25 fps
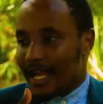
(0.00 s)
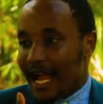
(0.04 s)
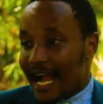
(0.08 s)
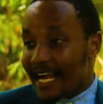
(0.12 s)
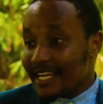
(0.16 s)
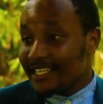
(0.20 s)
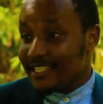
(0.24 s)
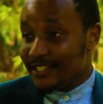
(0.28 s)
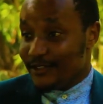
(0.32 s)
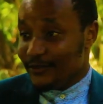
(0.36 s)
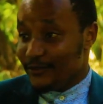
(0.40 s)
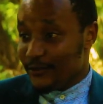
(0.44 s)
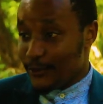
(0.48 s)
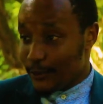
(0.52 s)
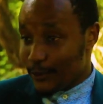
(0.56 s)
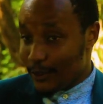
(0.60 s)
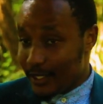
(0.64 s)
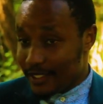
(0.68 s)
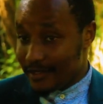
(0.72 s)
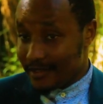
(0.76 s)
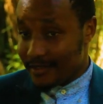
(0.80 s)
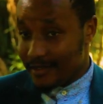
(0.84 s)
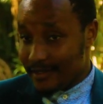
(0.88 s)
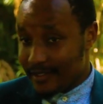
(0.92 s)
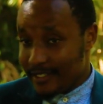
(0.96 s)
active
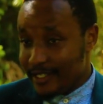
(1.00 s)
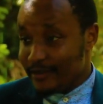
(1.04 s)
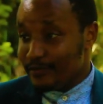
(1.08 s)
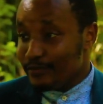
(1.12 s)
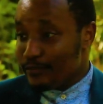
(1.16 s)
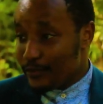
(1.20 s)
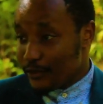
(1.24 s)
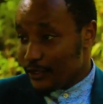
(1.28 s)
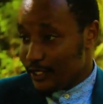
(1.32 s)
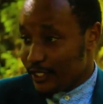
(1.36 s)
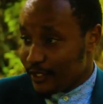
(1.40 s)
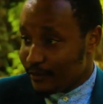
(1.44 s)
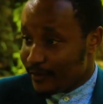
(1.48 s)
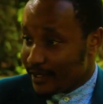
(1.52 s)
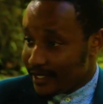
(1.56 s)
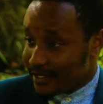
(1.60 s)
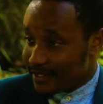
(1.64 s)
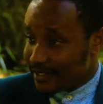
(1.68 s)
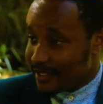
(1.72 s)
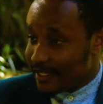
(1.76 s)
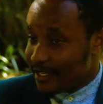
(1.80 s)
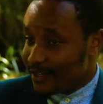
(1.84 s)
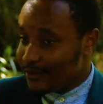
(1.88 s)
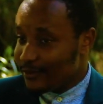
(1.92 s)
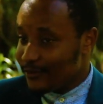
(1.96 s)
roles in pushing
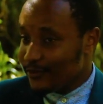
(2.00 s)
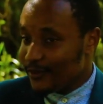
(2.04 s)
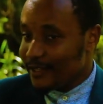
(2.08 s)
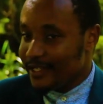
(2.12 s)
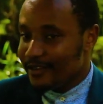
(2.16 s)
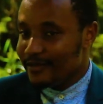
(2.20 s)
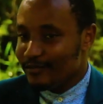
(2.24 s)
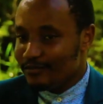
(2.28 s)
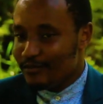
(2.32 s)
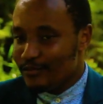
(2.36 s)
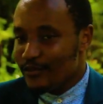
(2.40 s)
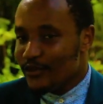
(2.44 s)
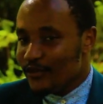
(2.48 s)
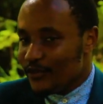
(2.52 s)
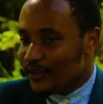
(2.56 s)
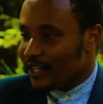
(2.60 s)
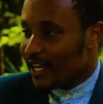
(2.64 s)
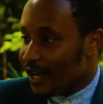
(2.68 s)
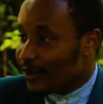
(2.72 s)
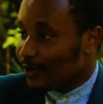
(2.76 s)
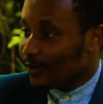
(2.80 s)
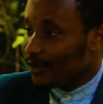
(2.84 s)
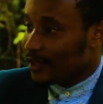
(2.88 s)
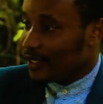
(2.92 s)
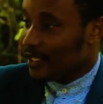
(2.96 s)
myself and
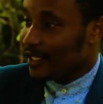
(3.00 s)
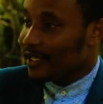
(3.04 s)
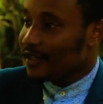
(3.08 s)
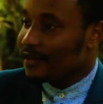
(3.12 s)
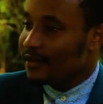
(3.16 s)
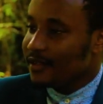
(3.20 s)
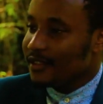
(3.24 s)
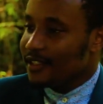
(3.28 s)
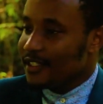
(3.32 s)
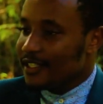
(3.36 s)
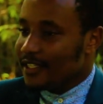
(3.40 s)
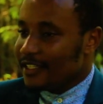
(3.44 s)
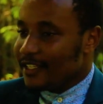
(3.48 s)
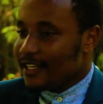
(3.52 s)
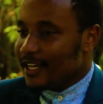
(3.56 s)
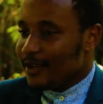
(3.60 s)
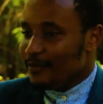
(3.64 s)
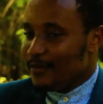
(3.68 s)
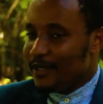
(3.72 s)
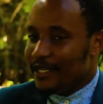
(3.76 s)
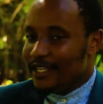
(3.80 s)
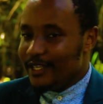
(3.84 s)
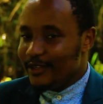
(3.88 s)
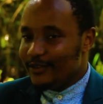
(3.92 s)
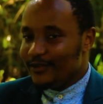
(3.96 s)
moving out there. I
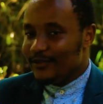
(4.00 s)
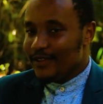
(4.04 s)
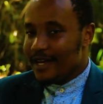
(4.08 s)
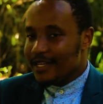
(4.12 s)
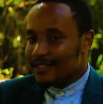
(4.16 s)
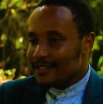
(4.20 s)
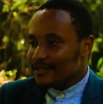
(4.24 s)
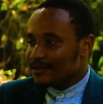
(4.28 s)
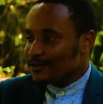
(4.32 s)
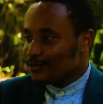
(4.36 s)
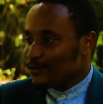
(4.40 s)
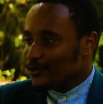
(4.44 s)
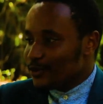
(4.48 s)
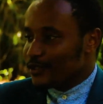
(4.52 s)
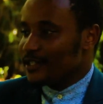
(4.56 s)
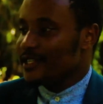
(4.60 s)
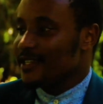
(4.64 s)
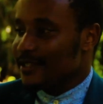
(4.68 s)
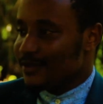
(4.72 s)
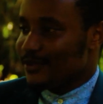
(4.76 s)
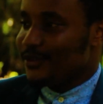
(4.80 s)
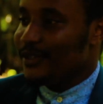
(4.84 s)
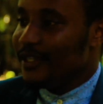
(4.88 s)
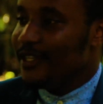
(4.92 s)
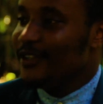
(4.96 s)
believe that's what
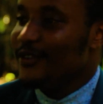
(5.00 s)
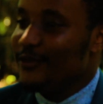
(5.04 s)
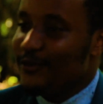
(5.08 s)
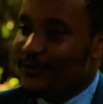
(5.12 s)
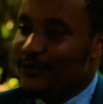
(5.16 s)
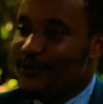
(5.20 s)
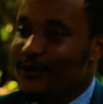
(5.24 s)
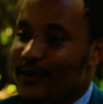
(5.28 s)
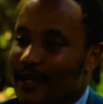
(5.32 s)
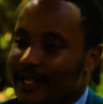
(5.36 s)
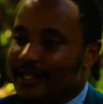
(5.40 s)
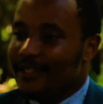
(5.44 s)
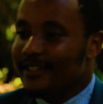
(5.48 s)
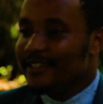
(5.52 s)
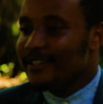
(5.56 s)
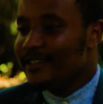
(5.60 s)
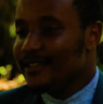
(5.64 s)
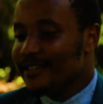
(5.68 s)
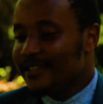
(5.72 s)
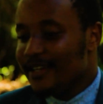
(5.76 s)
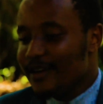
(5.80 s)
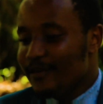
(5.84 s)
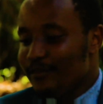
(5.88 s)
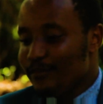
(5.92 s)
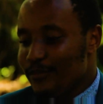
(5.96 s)
has really fueled
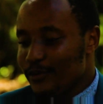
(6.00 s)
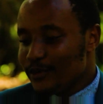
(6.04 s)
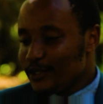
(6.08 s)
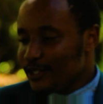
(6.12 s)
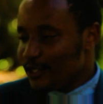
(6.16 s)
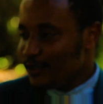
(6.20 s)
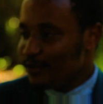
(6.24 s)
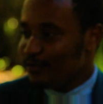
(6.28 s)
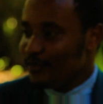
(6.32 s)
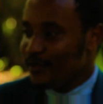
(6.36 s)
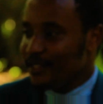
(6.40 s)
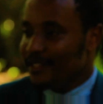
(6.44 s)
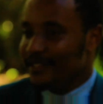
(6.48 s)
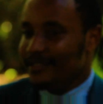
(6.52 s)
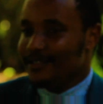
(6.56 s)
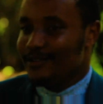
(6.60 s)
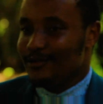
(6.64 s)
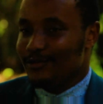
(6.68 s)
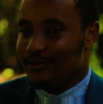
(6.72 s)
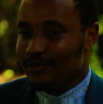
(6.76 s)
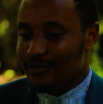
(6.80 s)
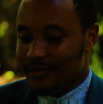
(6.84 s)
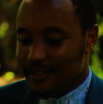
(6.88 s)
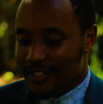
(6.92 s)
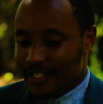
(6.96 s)
and pushed me
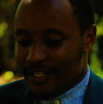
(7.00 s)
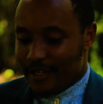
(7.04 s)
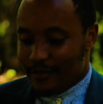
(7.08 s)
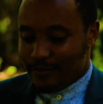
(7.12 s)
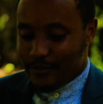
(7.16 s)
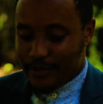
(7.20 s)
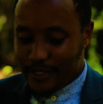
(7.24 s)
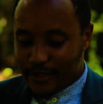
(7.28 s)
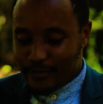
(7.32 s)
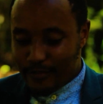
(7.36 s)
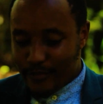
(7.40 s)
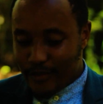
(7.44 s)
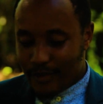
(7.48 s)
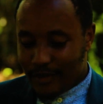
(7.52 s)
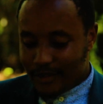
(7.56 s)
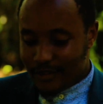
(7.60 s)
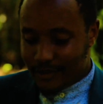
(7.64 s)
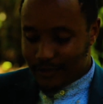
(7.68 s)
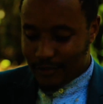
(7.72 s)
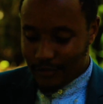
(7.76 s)
to be able